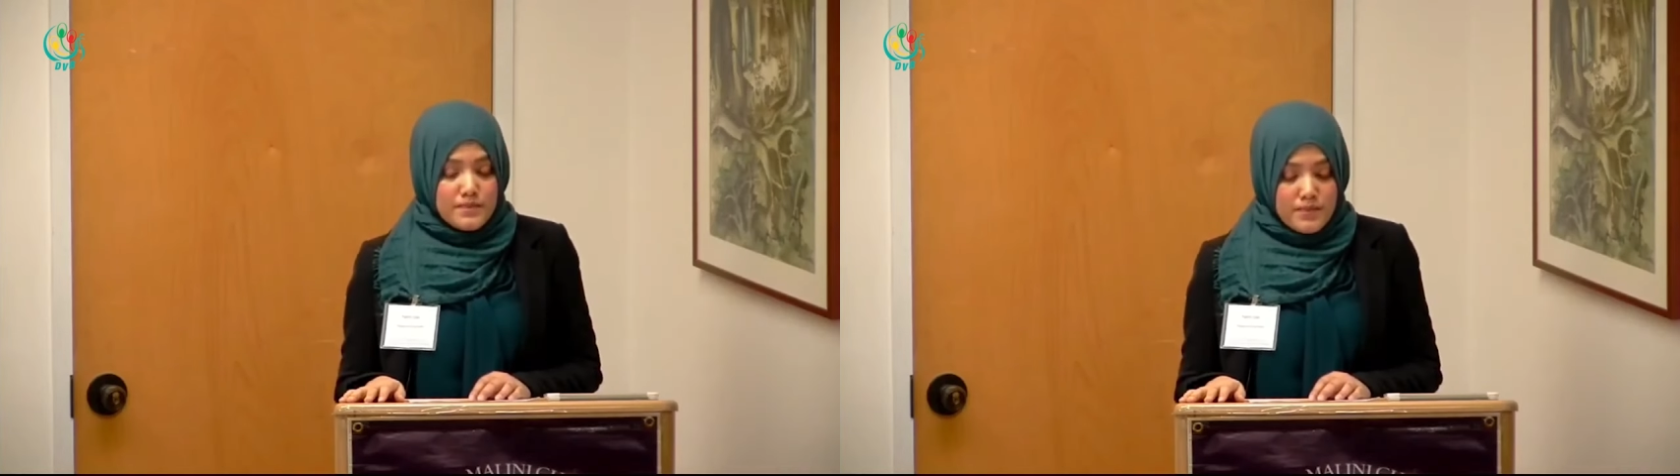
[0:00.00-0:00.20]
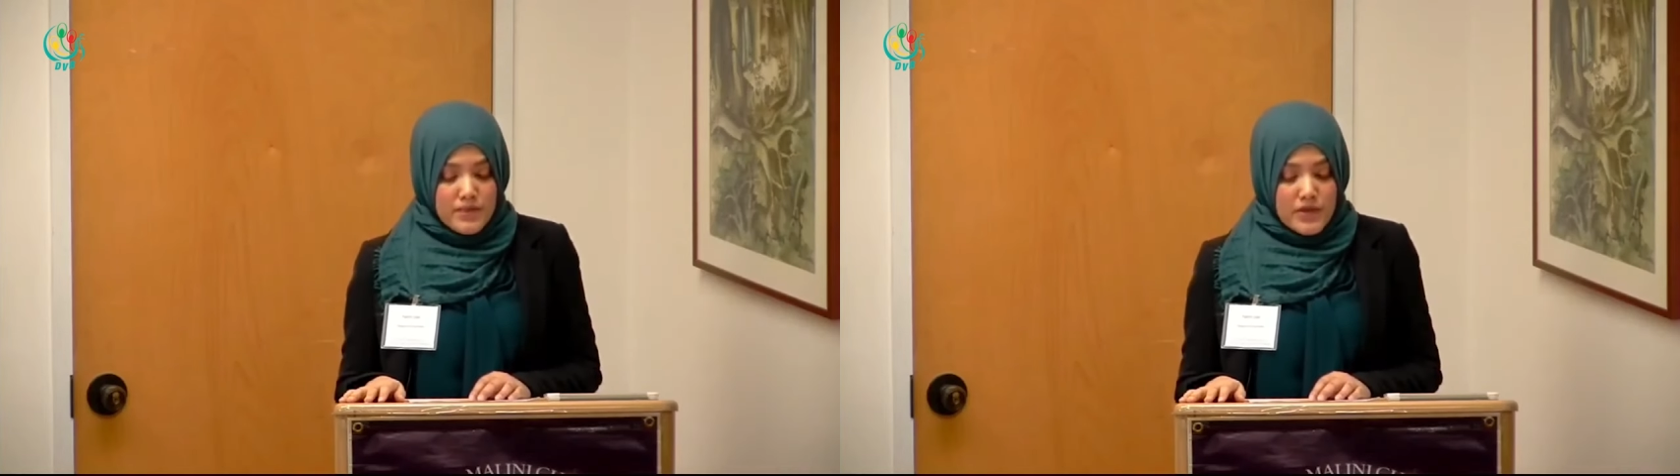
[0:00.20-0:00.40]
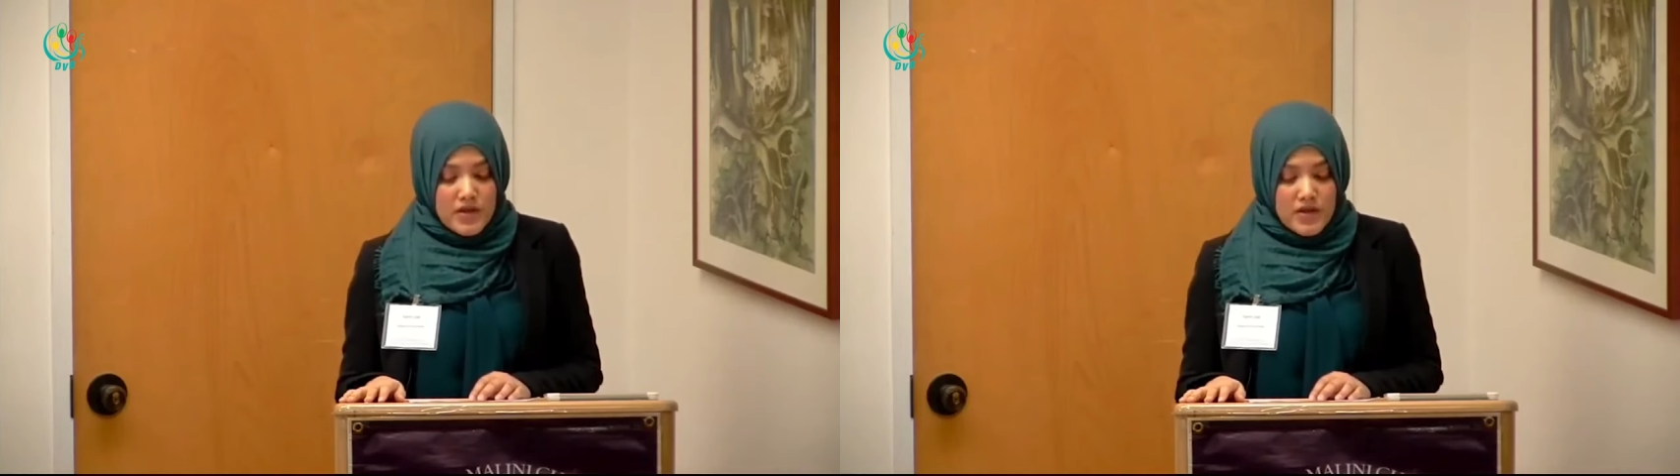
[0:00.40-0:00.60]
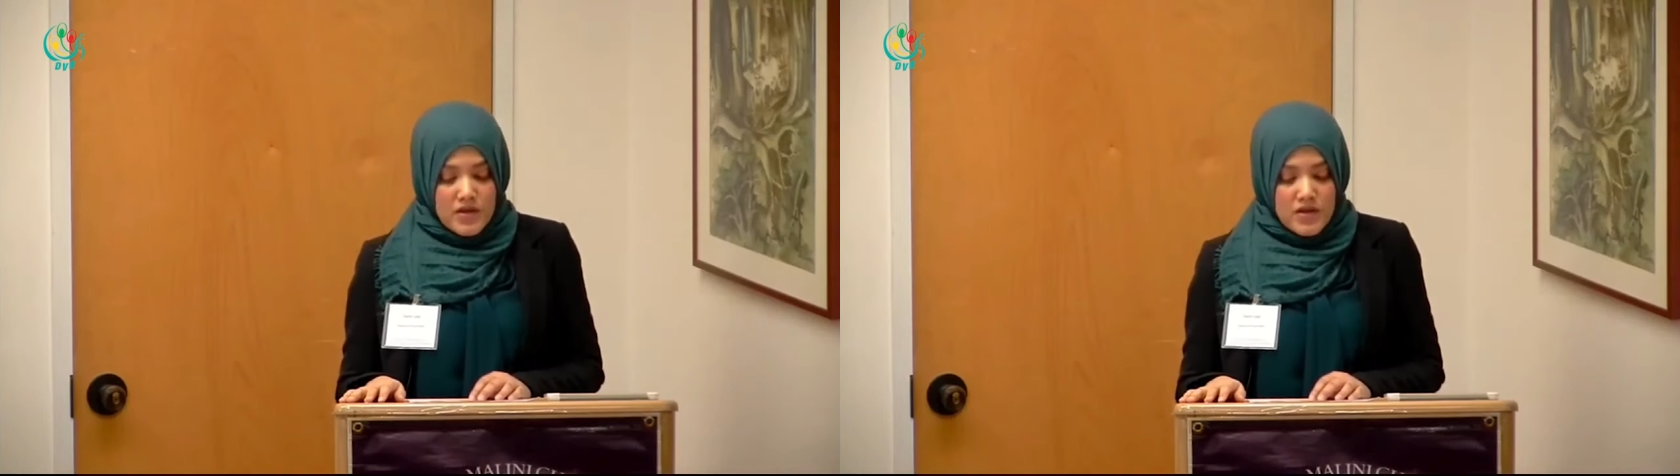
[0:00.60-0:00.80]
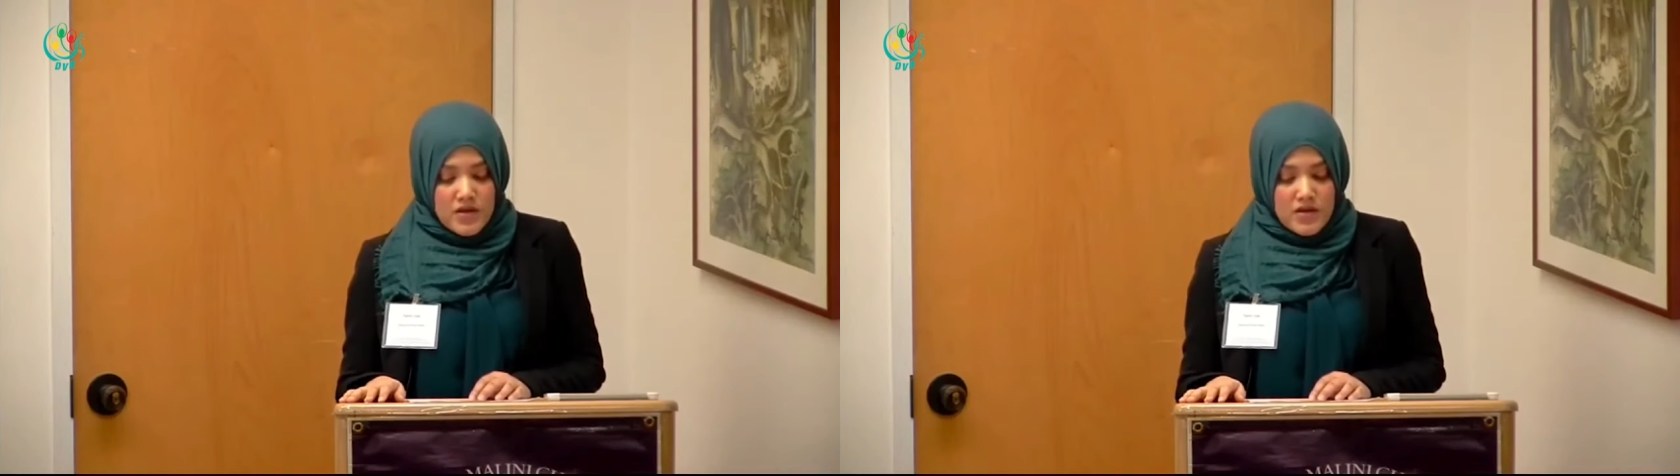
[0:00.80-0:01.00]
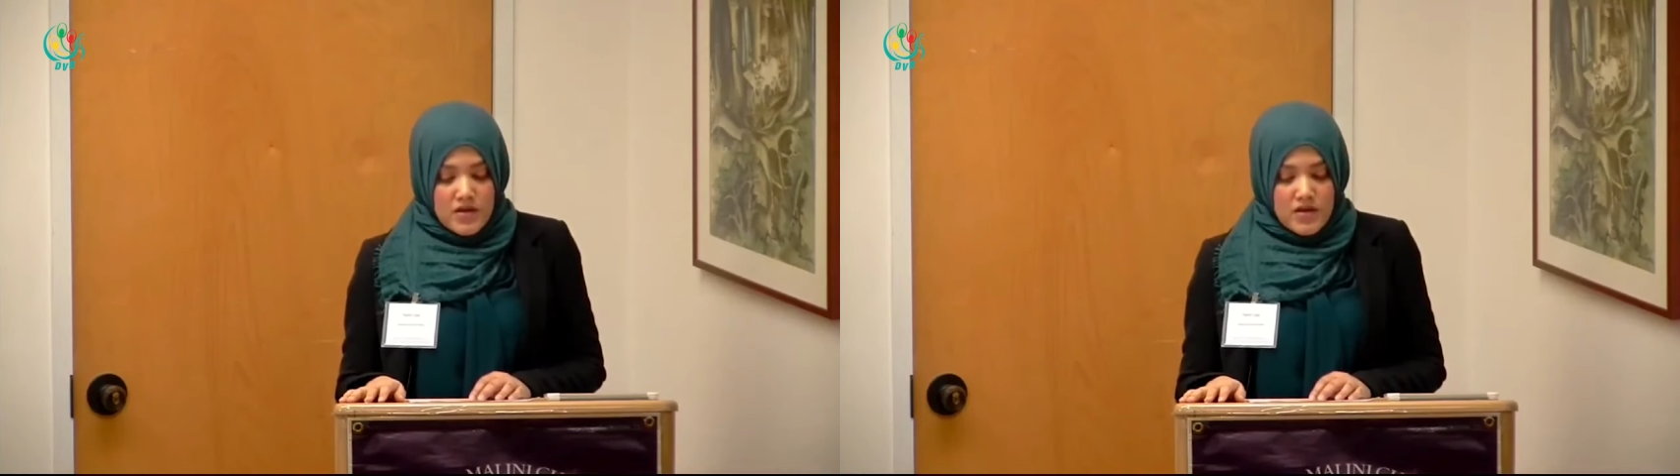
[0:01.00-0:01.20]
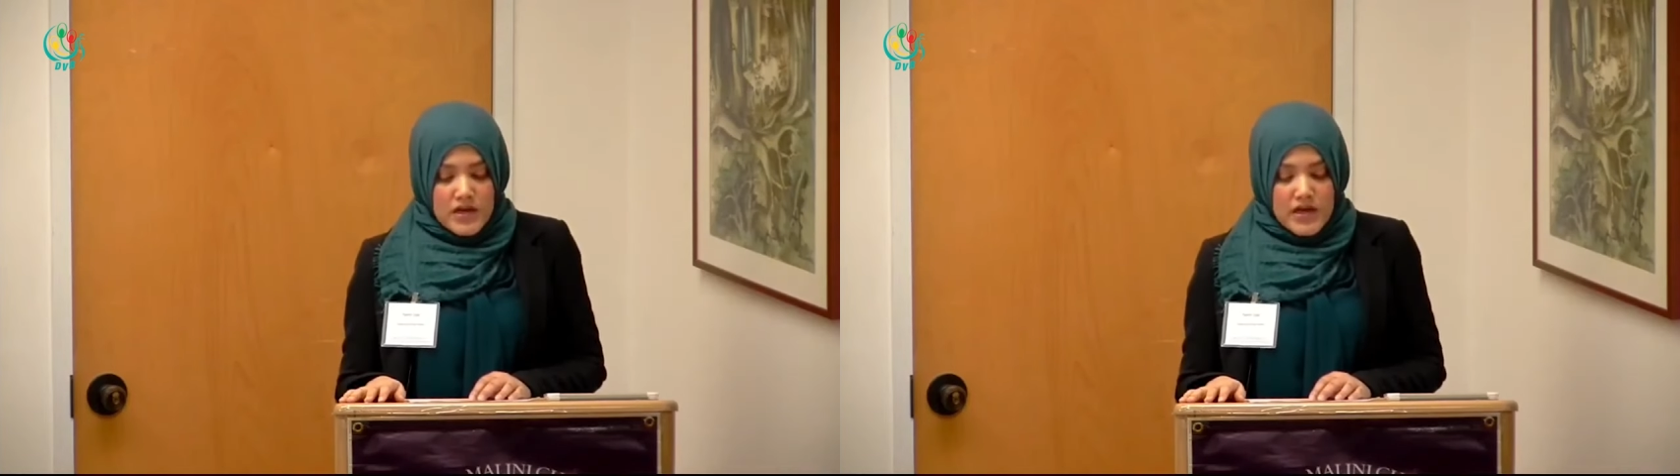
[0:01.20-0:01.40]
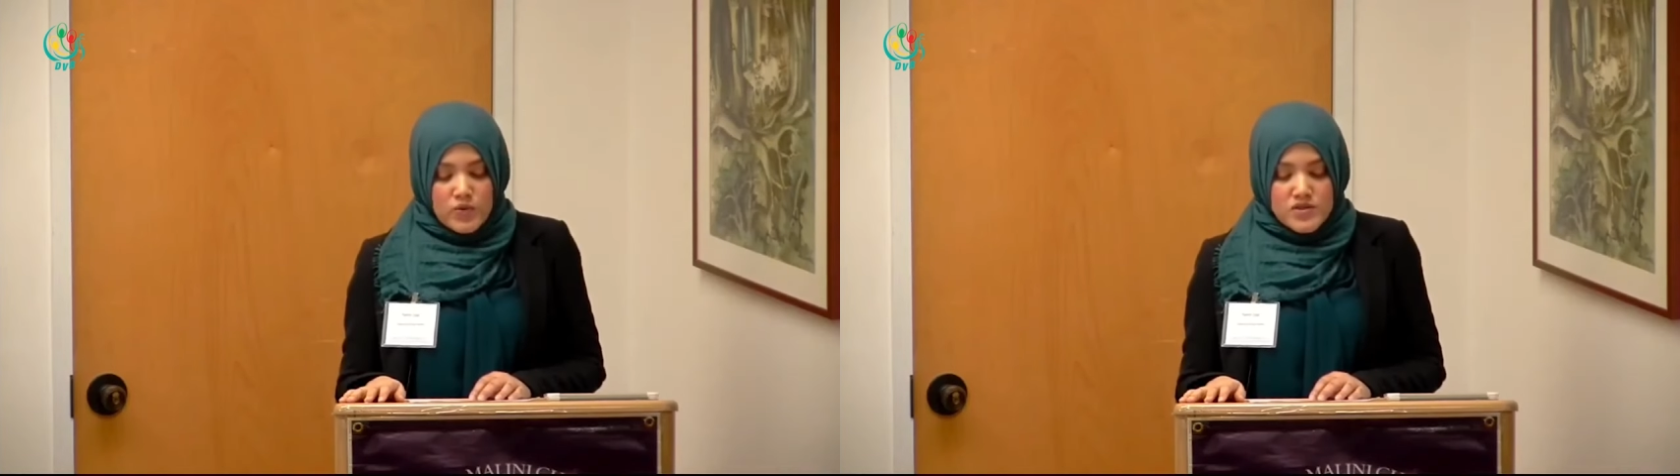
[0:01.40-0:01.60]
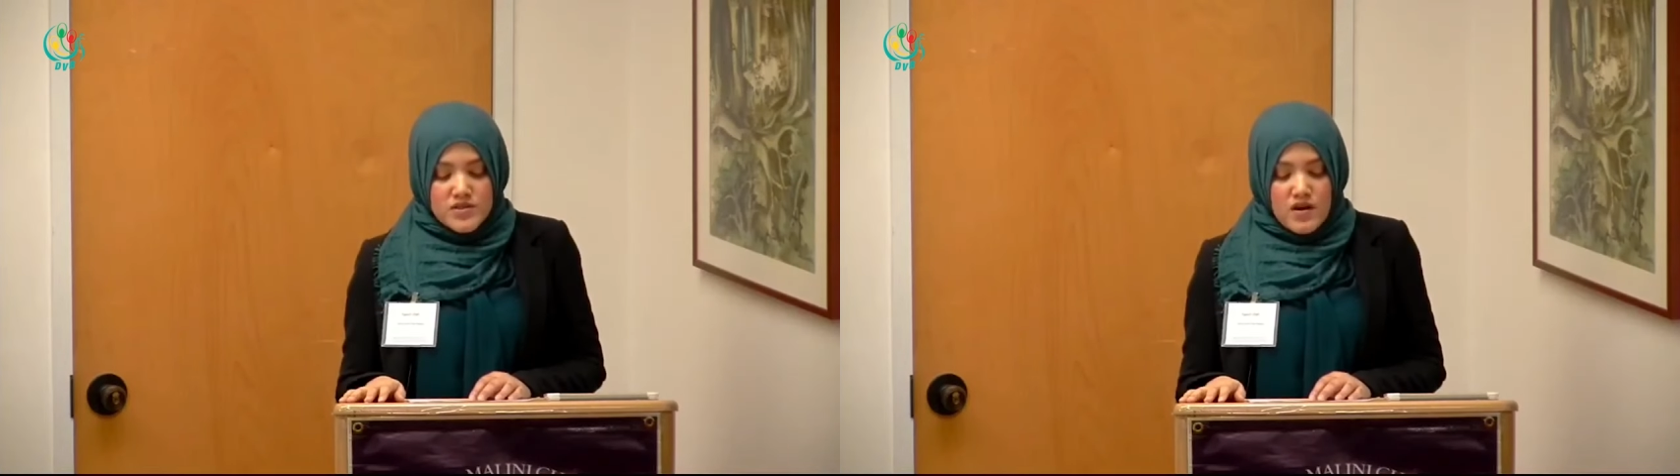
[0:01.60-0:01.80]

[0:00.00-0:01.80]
Rakhine State communities are